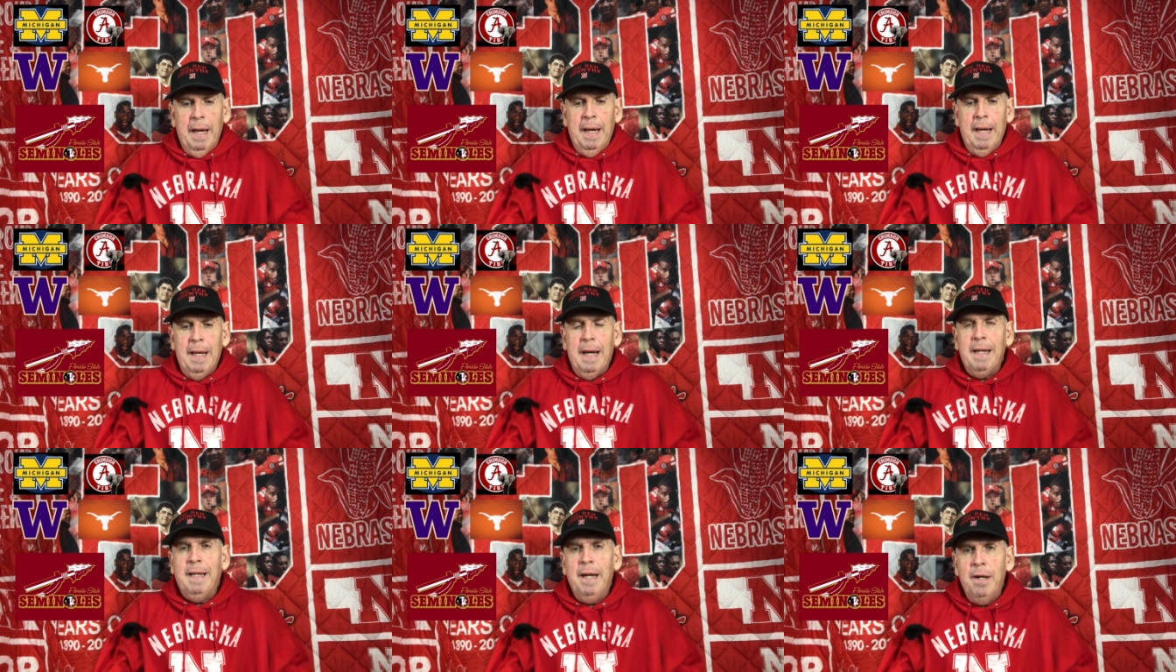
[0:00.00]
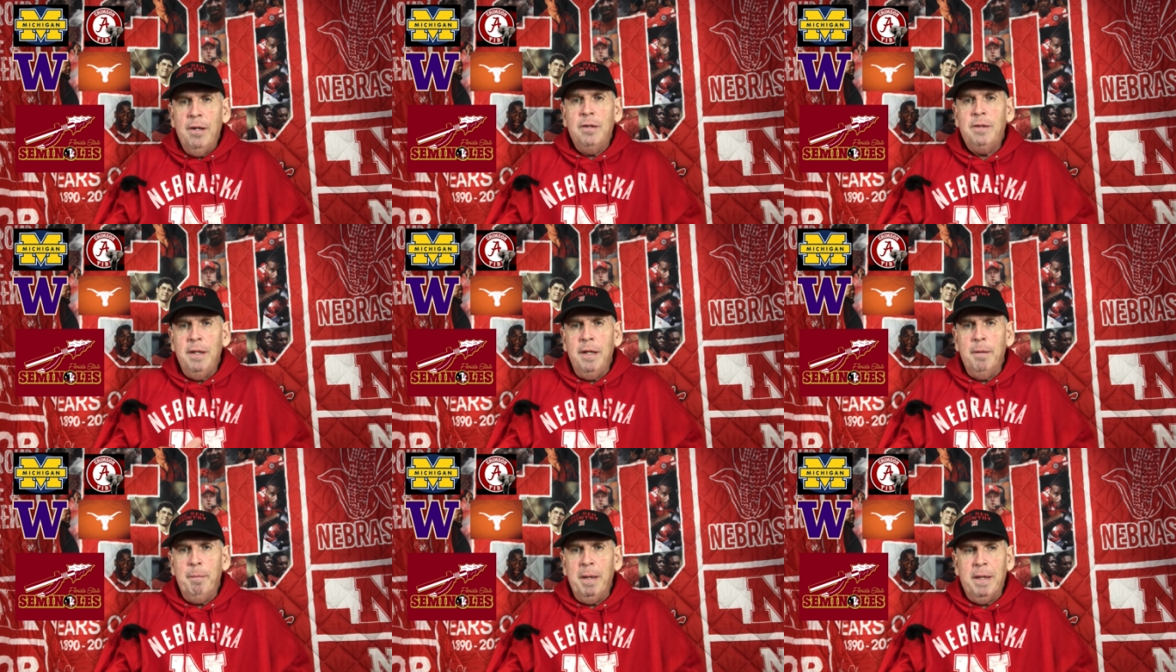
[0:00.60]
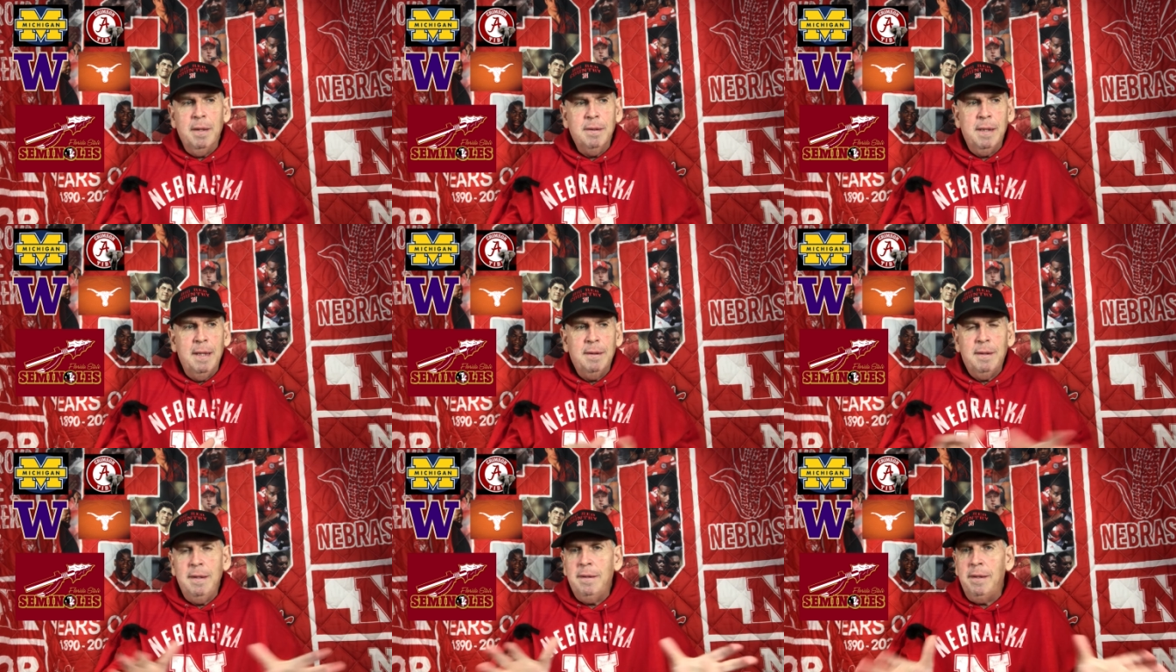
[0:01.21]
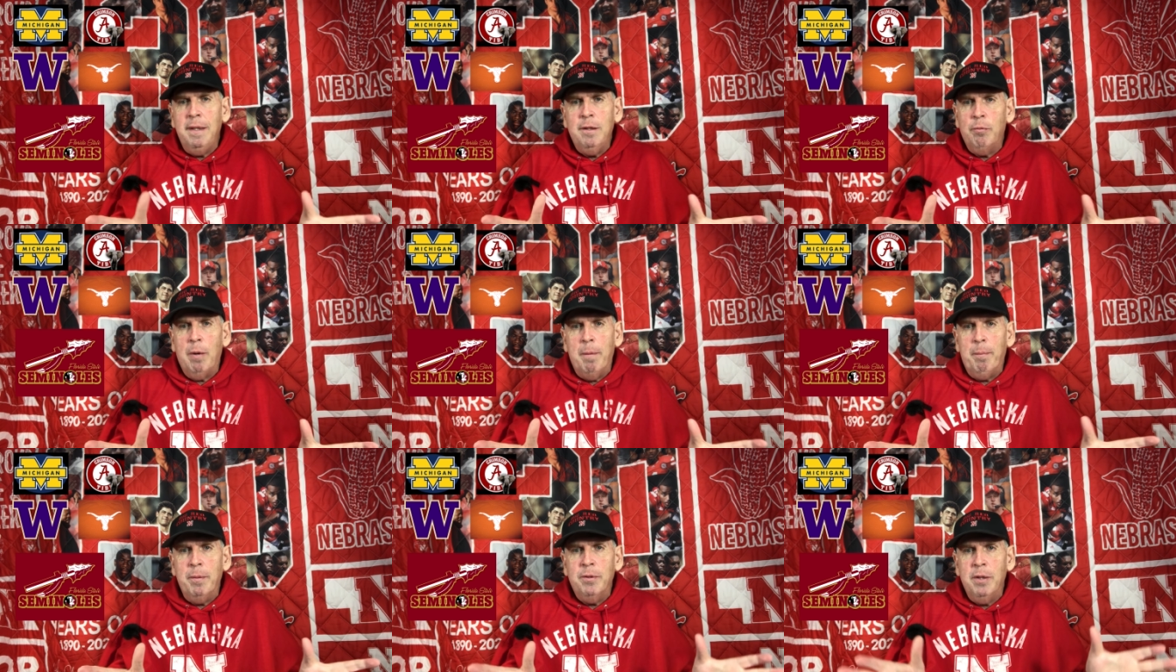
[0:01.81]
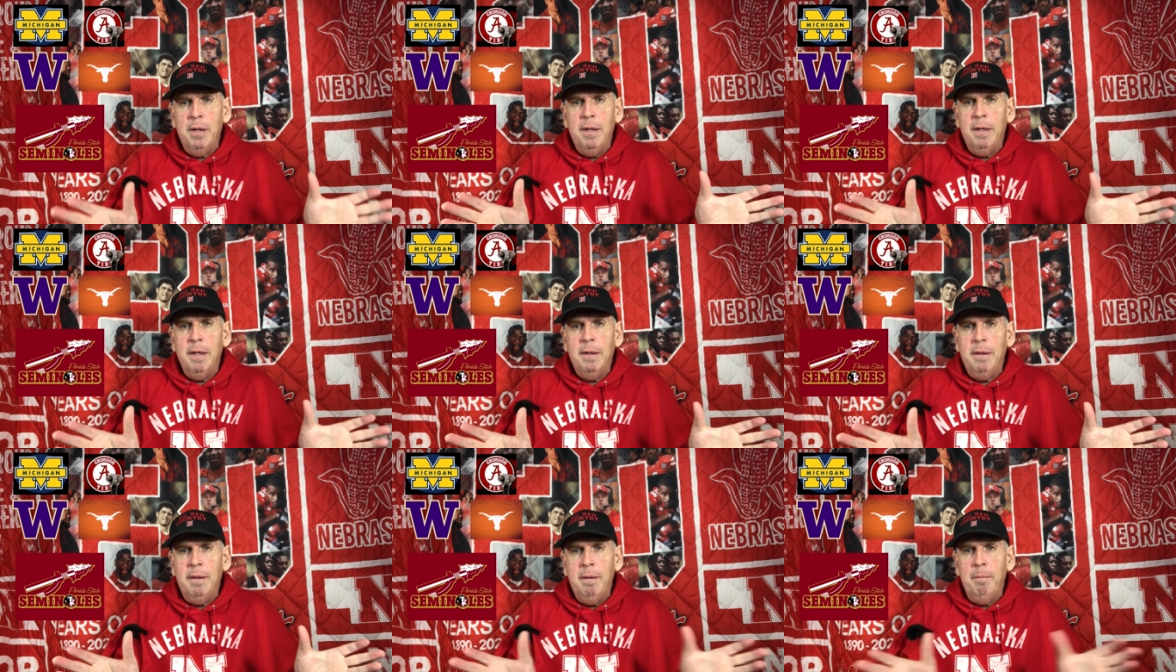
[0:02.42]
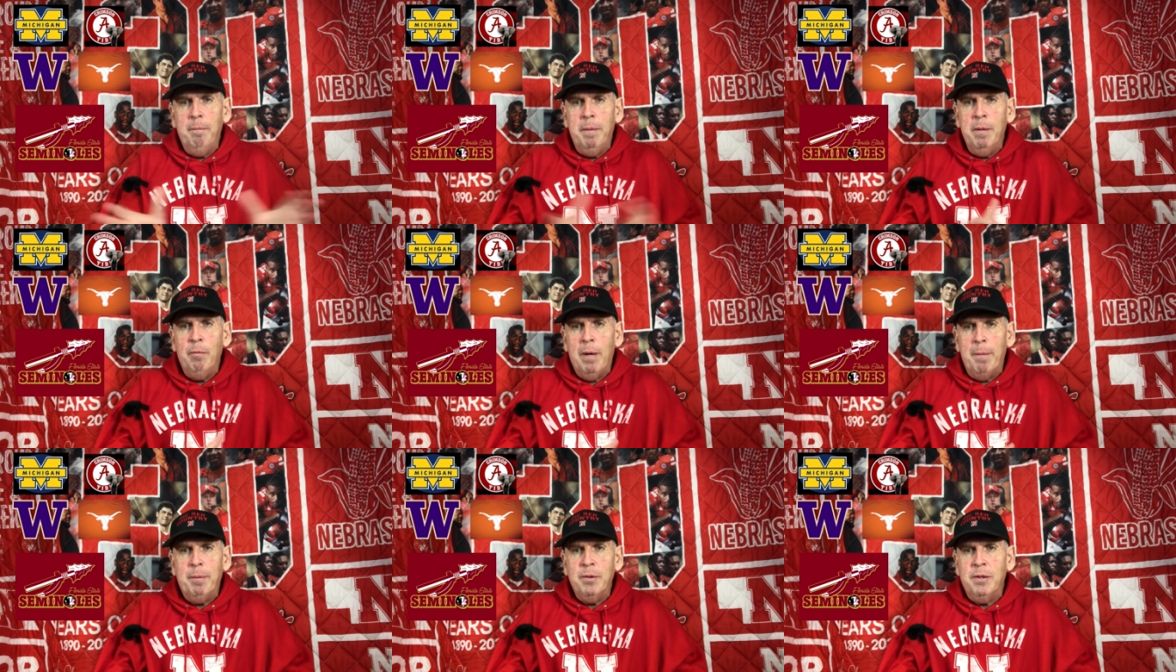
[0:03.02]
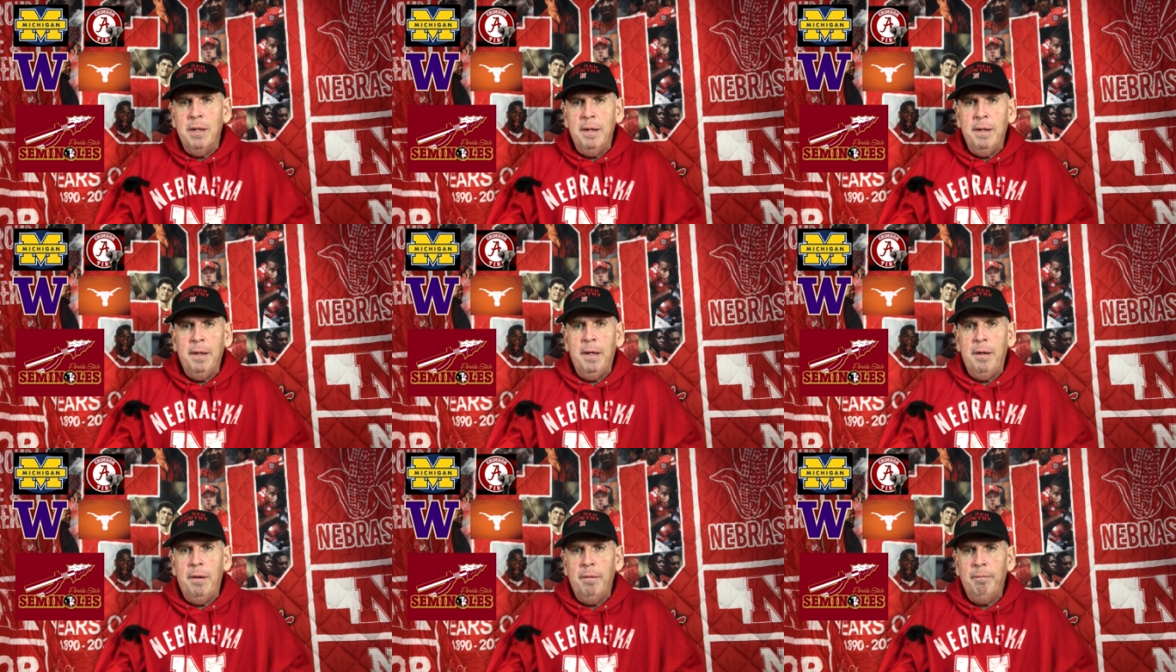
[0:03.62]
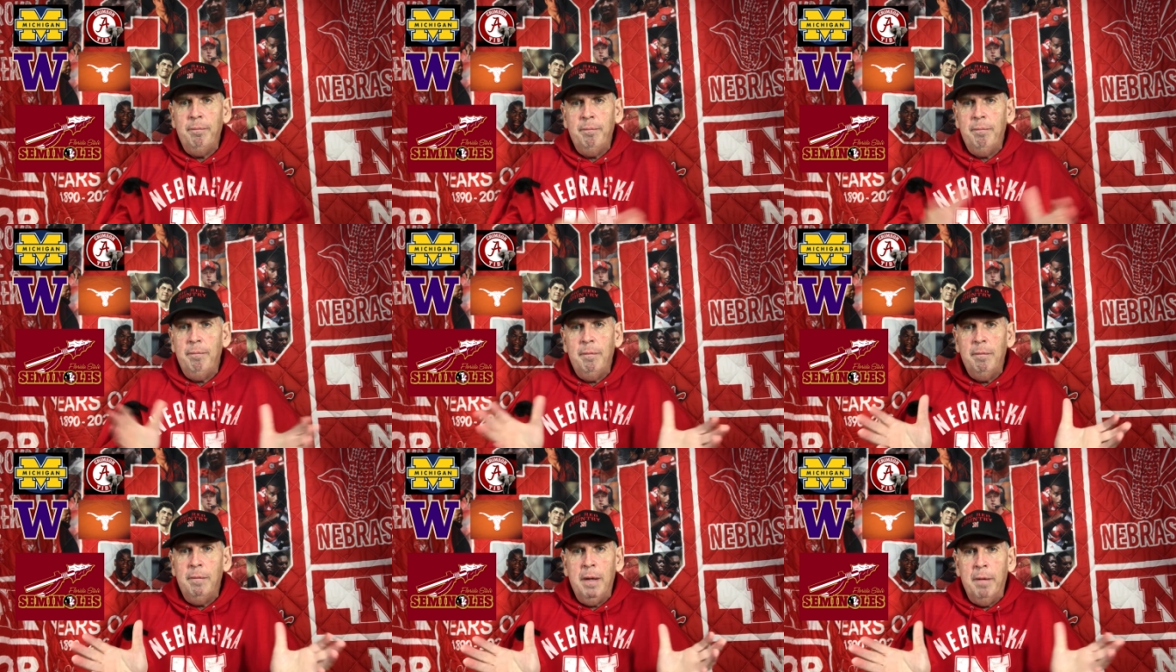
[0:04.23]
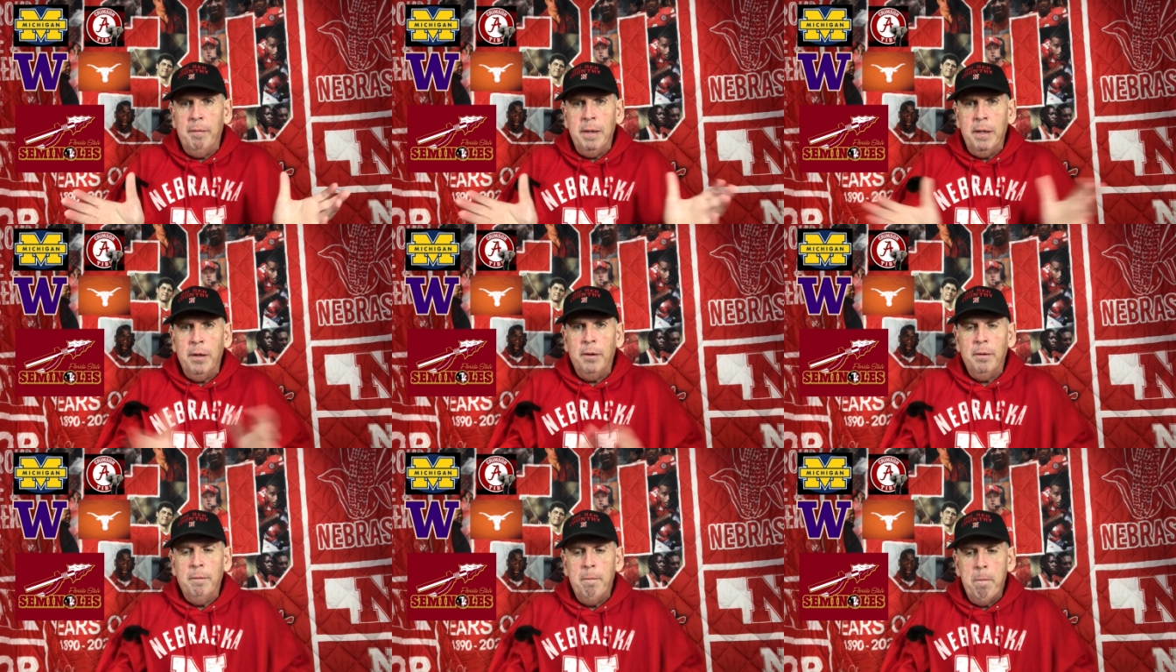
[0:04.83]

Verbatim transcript: And I guarantee you, because SEC SEC's represented, been represented there every year.